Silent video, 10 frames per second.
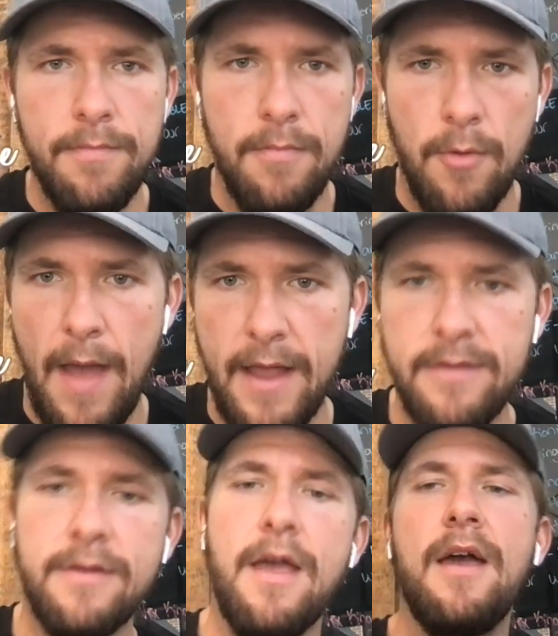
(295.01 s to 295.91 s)
We're back.
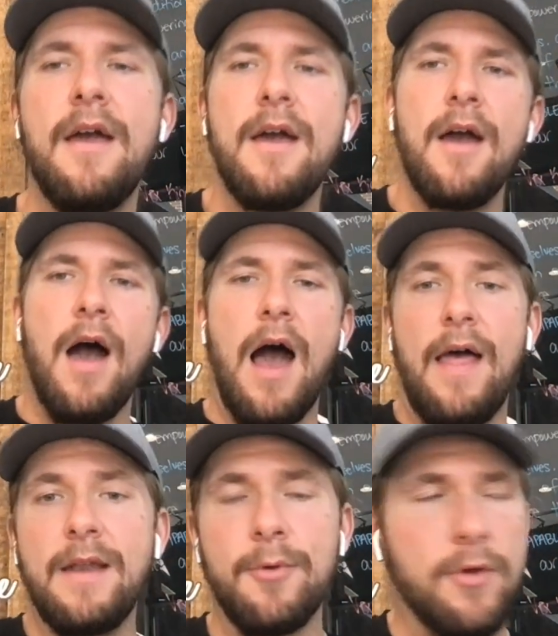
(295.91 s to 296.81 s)
Okay.
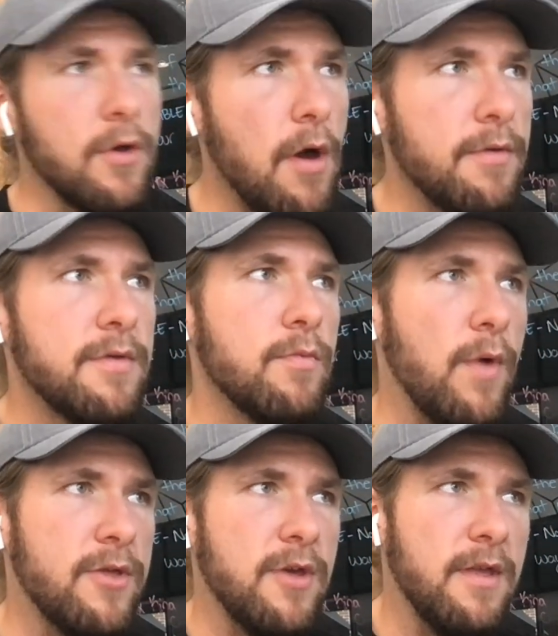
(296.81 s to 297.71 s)
End up with glucose,
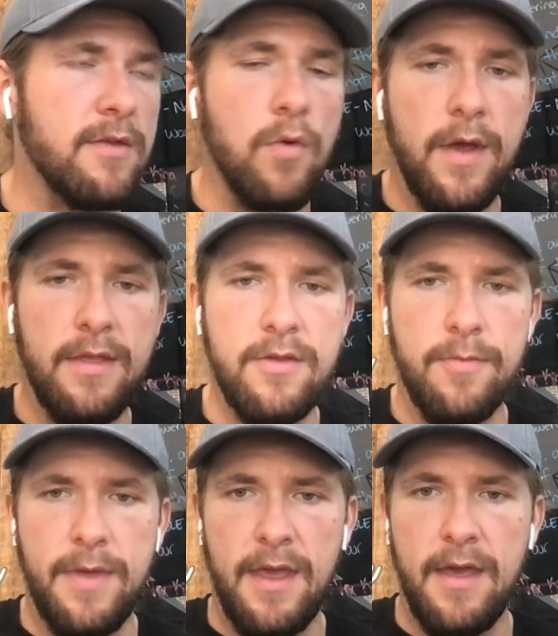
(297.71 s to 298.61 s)
which is going to
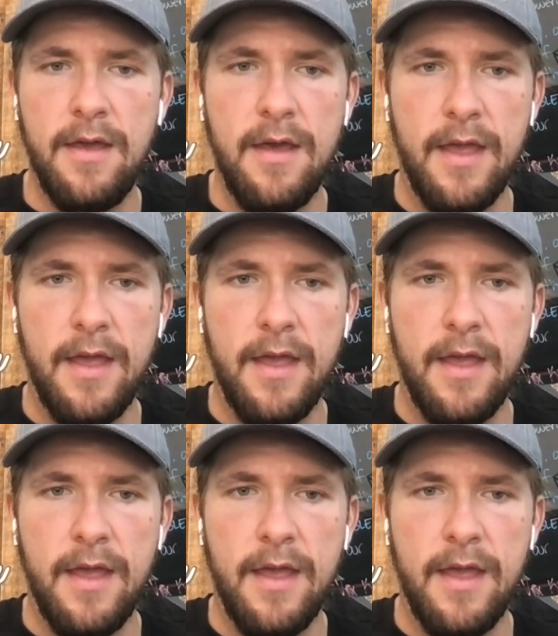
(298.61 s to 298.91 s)
be,